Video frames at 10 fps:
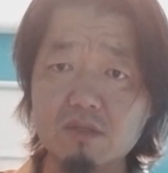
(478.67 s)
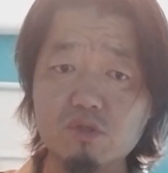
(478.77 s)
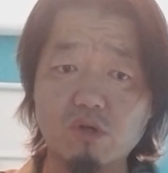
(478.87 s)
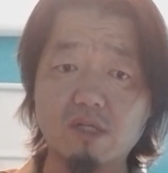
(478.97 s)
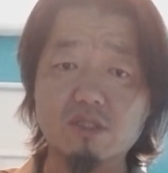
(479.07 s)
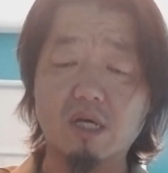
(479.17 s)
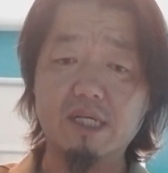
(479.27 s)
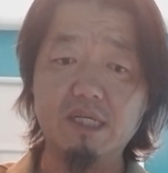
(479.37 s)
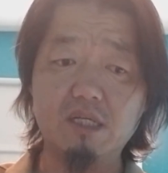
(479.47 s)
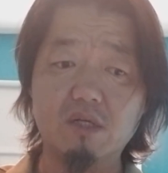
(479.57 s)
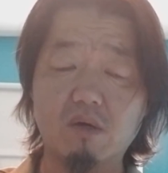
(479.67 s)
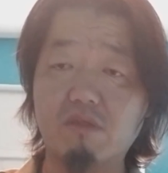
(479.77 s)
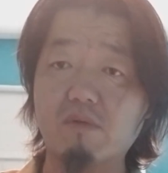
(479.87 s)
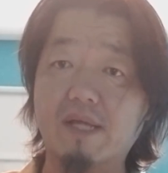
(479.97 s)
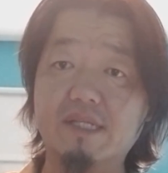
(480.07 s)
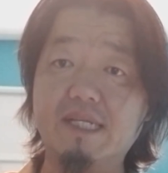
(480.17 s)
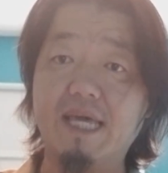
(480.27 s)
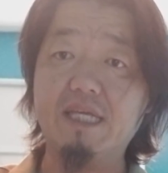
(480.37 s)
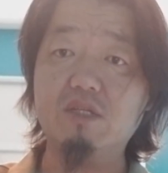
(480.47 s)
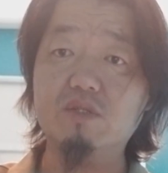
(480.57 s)
draws on it, you know, throughout the
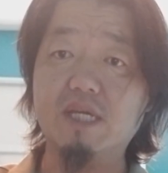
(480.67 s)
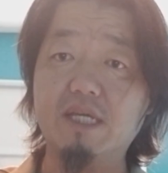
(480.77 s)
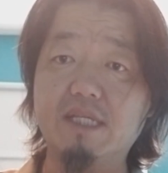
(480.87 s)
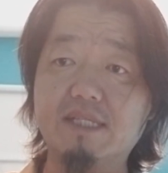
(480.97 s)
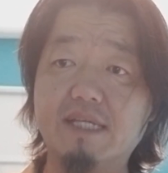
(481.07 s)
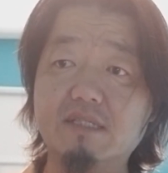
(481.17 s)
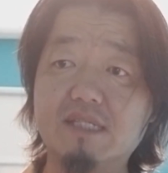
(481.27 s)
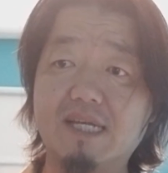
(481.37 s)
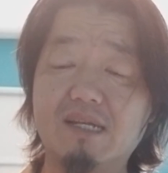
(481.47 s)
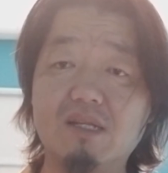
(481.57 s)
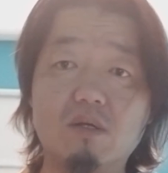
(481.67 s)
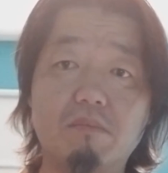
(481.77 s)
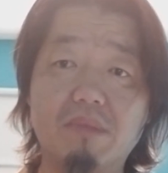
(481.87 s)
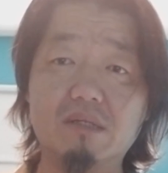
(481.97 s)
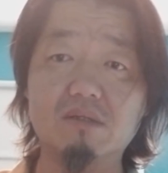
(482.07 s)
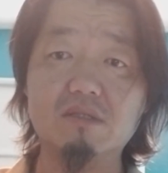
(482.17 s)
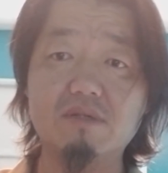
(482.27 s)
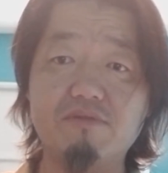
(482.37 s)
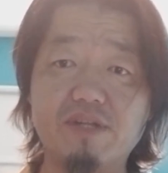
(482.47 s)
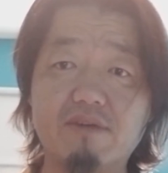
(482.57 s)
day, you t it tends to get a little muddled
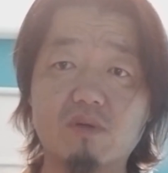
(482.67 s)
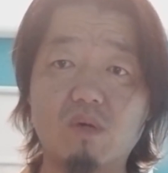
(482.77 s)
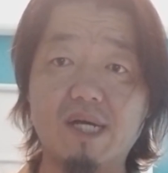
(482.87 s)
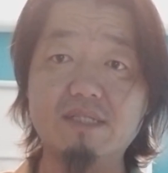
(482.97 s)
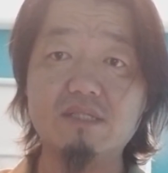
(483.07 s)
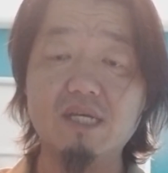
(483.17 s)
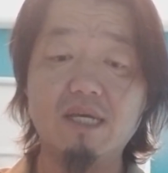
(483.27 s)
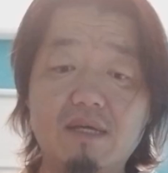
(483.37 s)
flavor-wise.